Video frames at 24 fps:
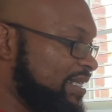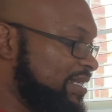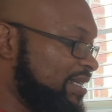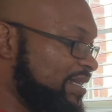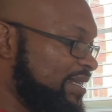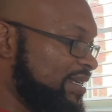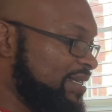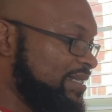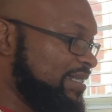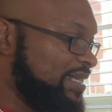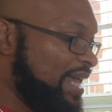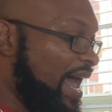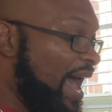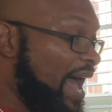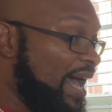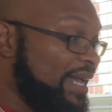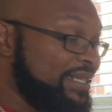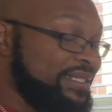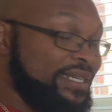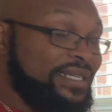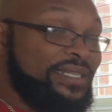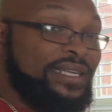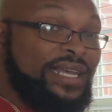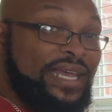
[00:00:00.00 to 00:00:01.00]
to this
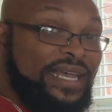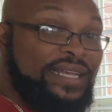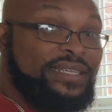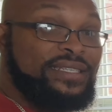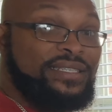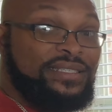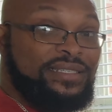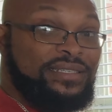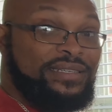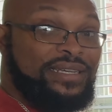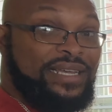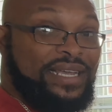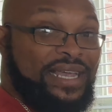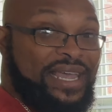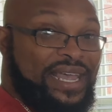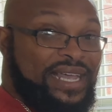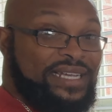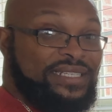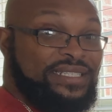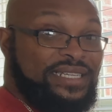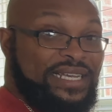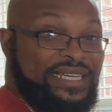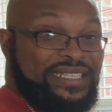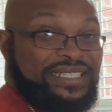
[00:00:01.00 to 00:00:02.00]
size,
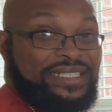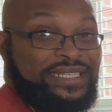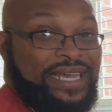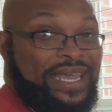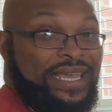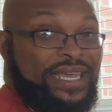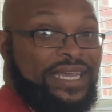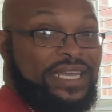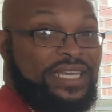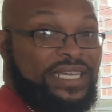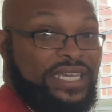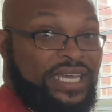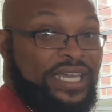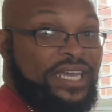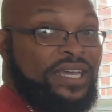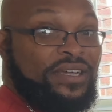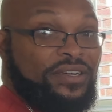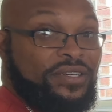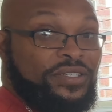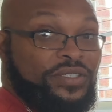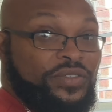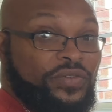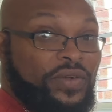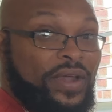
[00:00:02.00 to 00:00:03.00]
it's taking
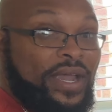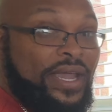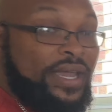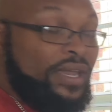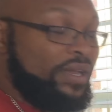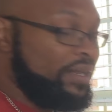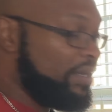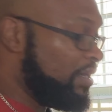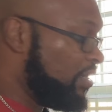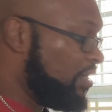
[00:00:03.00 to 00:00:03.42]
years, right?